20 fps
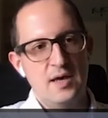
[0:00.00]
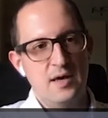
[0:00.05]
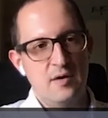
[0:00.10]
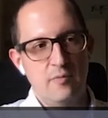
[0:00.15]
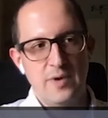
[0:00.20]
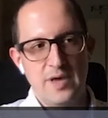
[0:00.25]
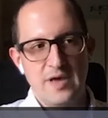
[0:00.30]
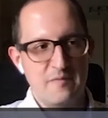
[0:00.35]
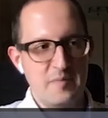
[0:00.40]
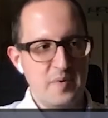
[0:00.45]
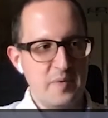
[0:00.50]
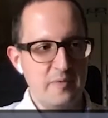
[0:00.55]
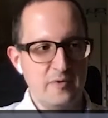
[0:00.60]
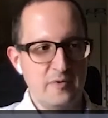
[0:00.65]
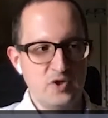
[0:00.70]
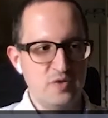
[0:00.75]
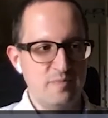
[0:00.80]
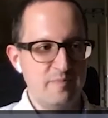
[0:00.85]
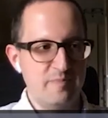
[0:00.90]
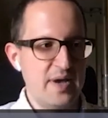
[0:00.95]
We have people
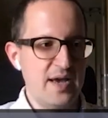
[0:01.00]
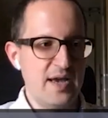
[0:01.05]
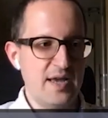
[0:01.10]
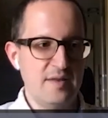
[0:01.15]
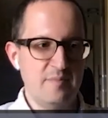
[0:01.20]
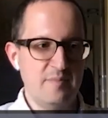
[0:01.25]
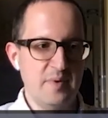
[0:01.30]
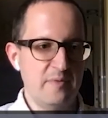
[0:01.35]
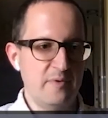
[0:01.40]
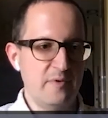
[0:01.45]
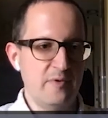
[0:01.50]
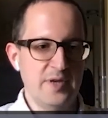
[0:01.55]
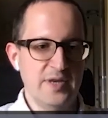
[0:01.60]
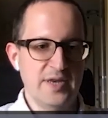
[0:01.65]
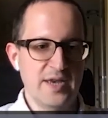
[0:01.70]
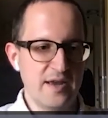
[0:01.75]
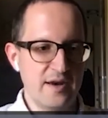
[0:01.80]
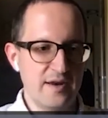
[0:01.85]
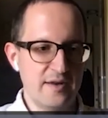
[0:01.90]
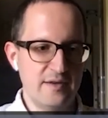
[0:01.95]
in Japan, people in
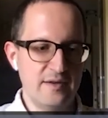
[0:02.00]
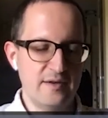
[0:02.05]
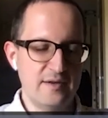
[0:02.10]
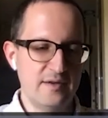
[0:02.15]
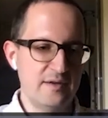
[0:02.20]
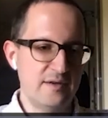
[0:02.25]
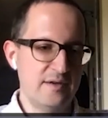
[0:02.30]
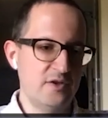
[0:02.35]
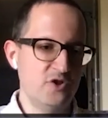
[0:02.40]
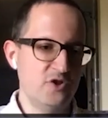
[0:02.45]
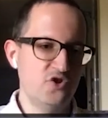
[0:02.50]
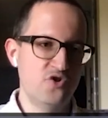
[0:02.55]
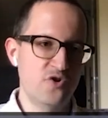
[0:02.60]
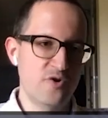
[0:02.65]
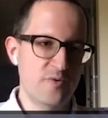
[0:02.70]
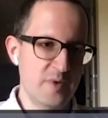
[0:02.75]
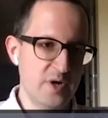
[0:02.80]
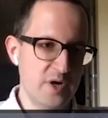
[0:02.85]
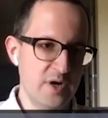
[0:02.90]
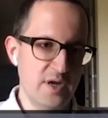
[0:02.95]
Canada, in
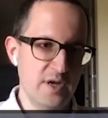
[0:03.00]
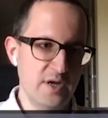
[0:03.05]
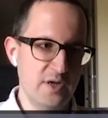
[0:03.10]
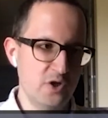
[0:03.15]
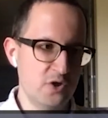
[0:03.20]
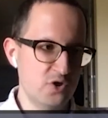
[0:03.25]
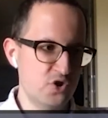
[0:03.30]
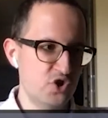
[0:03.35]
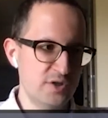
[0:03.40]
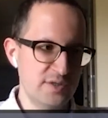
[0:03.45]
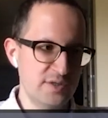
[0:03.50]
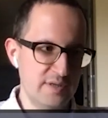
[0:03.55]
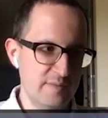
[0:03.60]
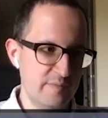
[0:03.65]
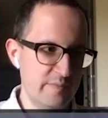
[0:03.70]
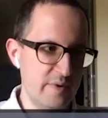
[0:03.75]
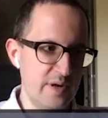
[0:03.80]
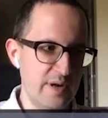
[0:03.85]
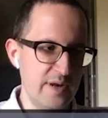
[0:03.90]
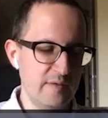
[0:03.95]
Germany, not just in
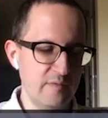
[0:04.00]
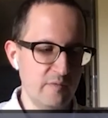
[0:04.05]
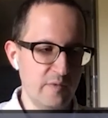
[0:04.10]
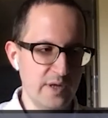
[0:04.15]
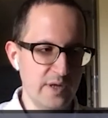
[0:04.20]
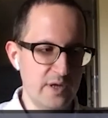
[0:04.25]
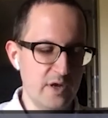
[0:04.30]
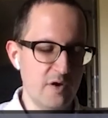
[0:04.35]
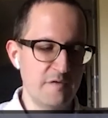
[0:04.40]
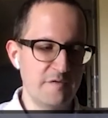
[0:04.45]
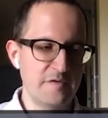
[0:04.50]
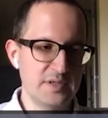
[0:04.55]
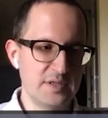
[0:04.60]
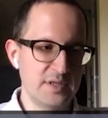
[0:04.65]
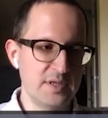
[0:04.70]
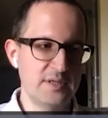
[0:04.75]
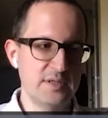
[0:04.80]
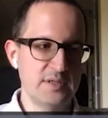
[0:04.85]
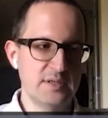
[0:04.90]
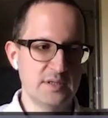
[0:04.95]
Berlin where the office
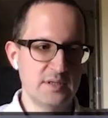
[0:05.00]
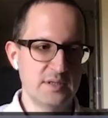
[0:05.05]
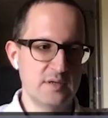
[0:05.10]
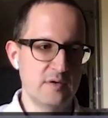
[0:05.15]
is,